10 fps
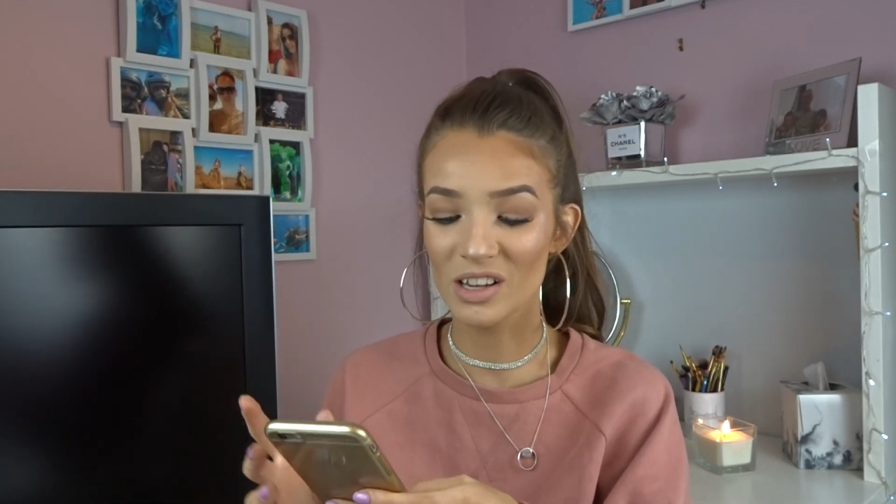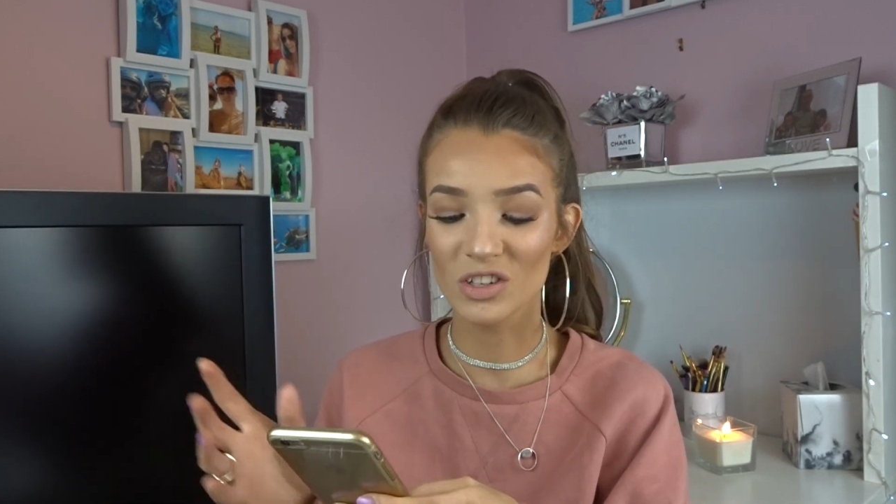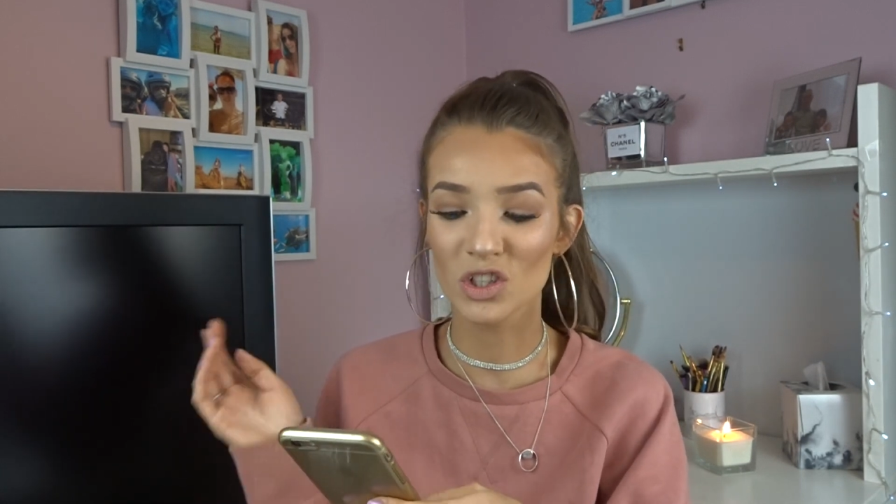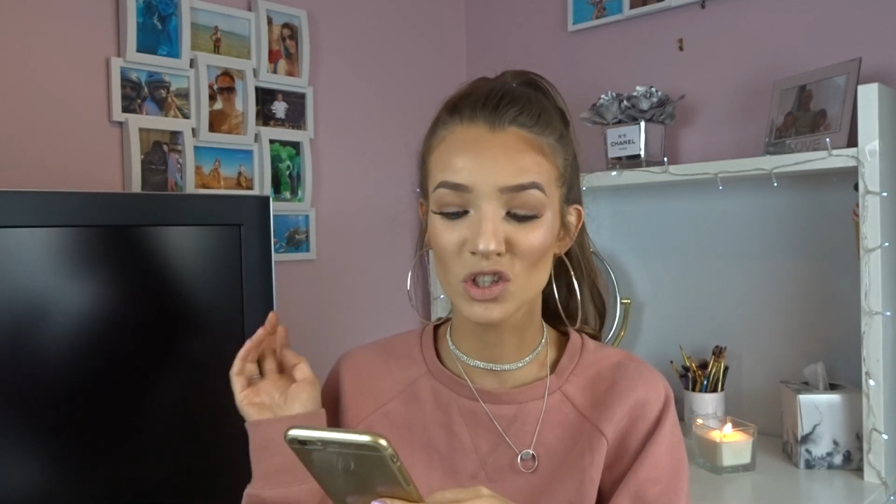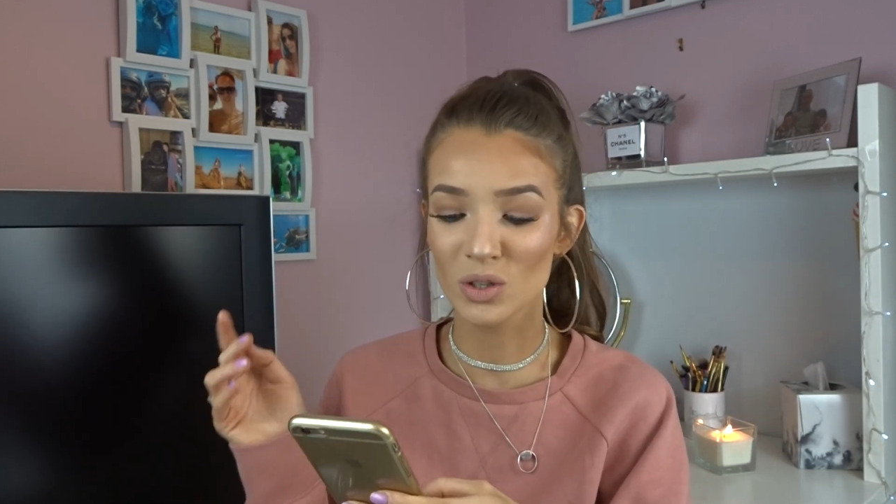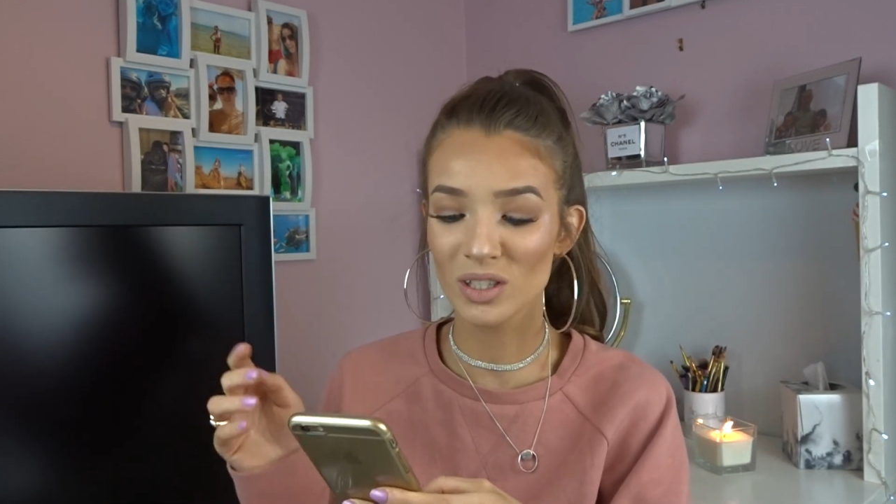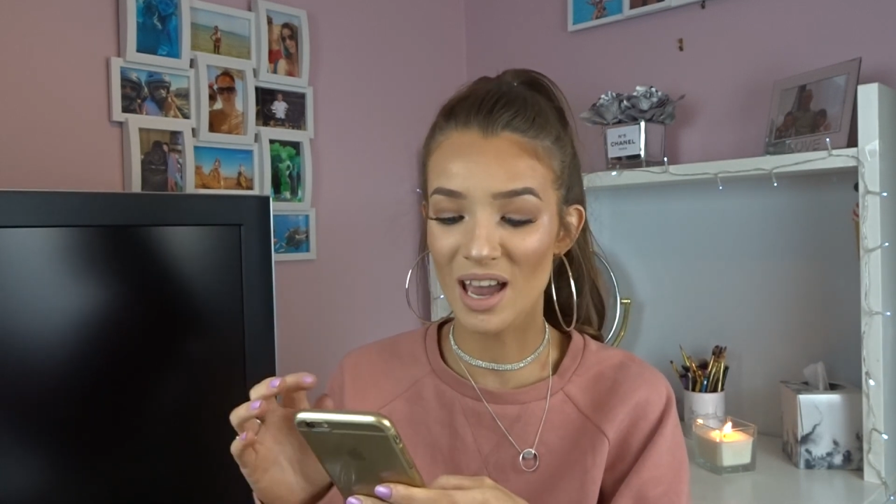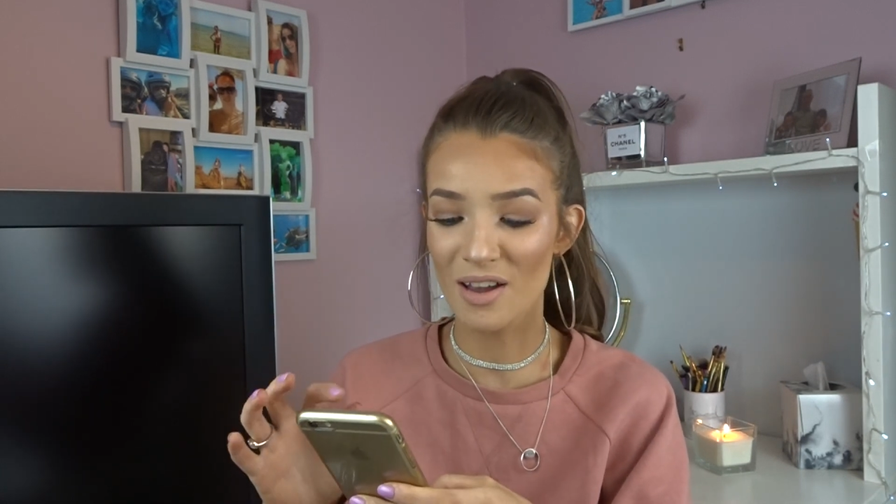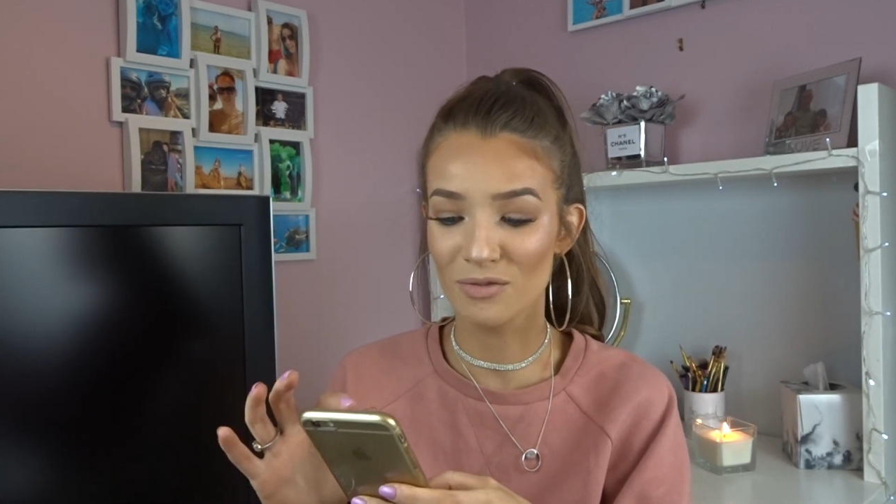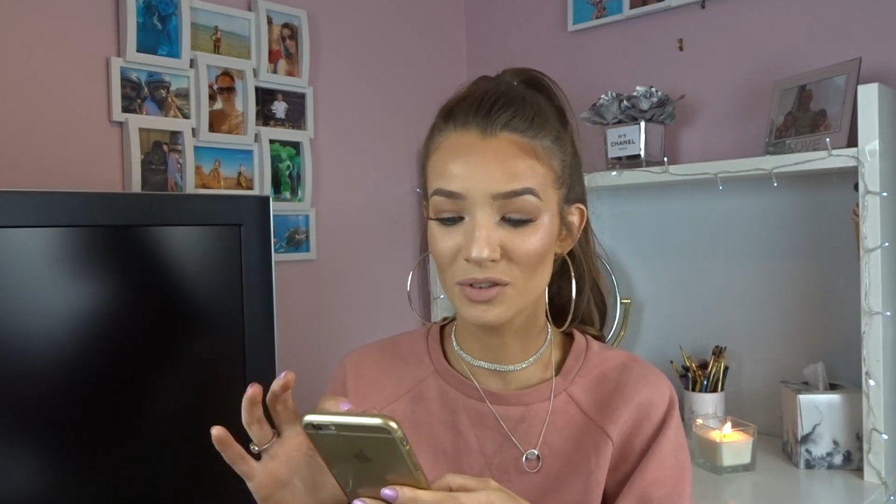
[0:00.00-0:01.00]
I just use it
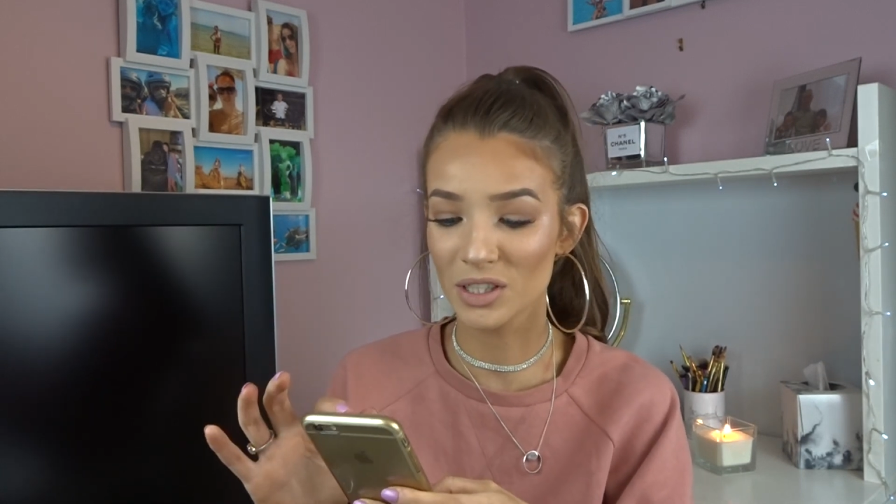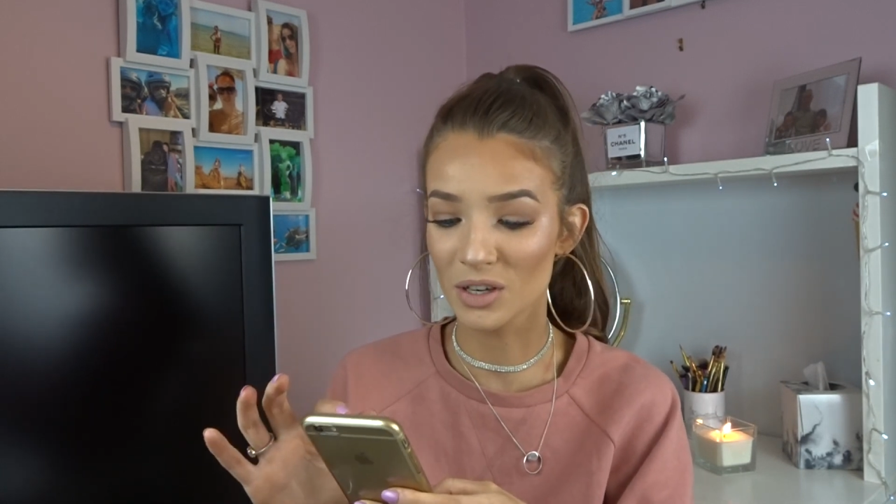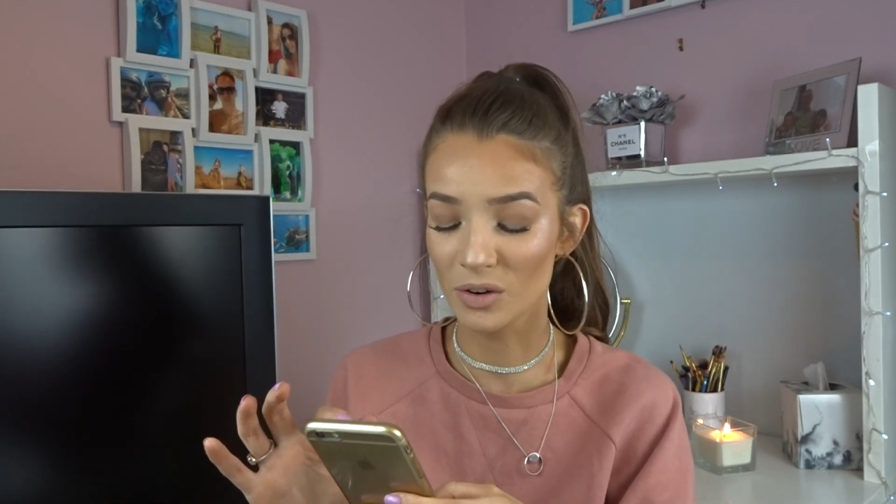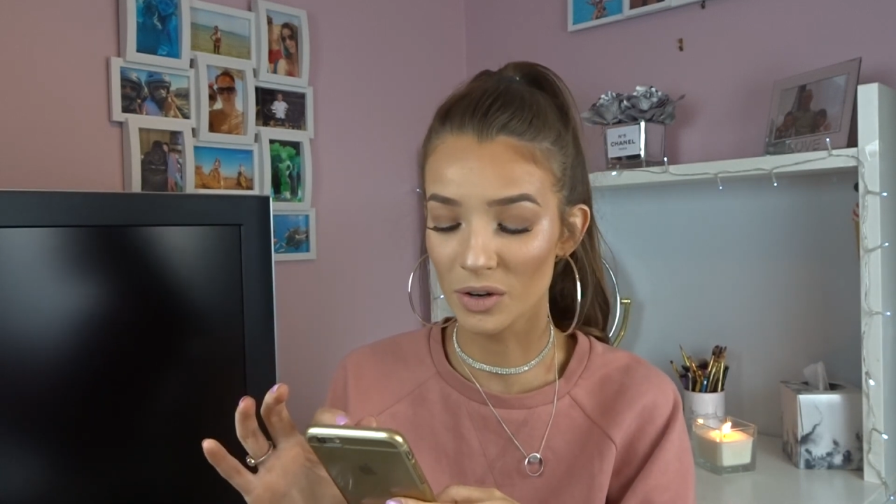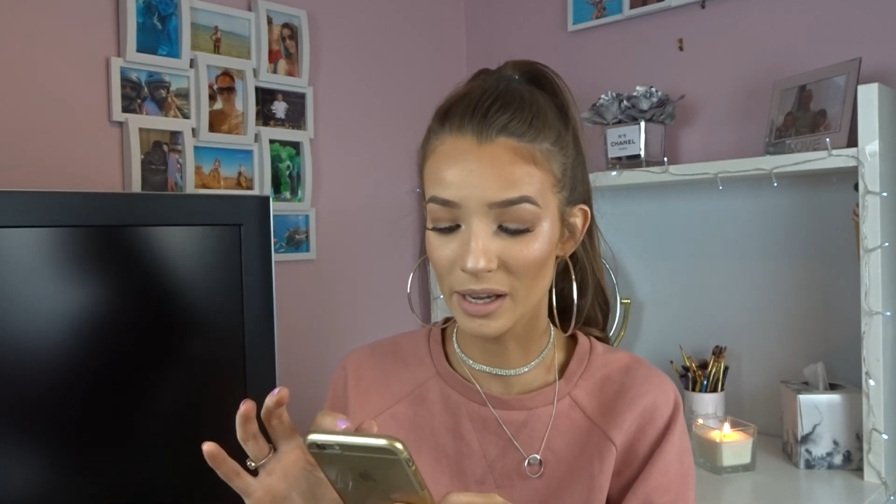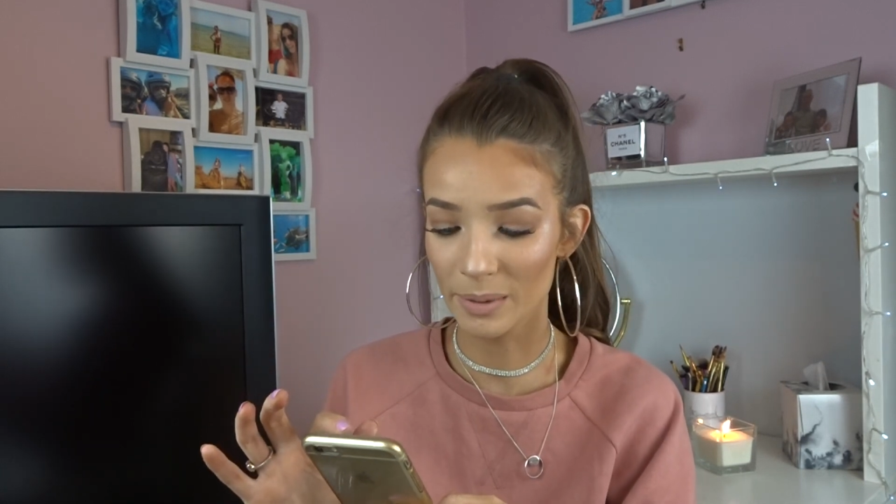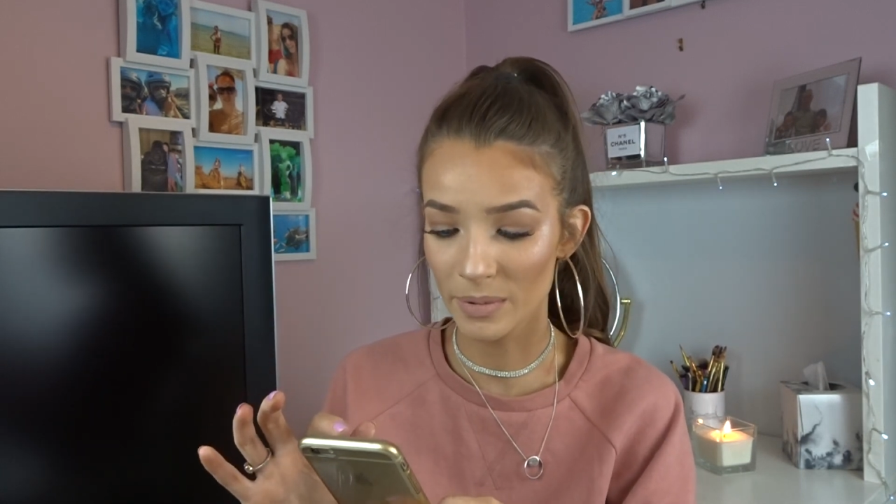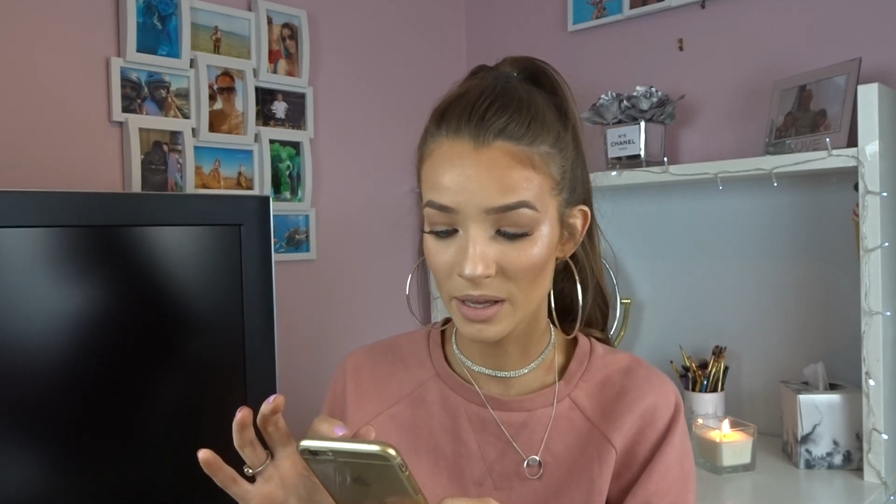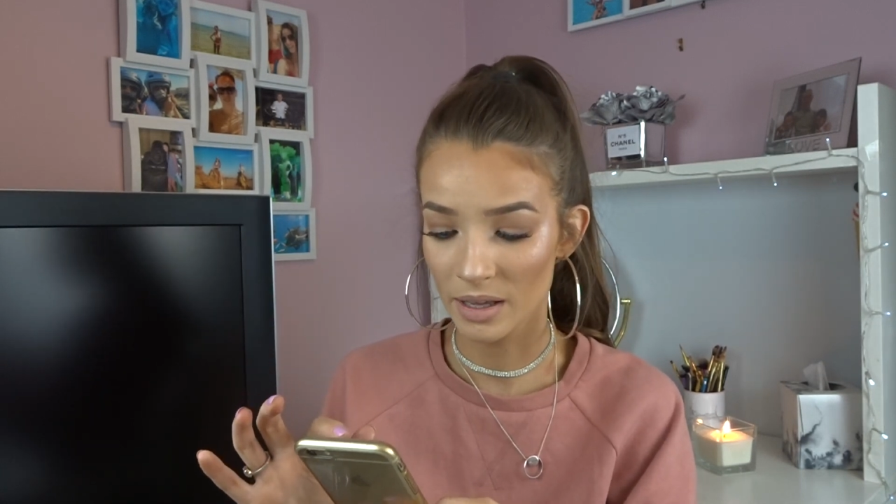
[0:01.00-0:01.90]
every time.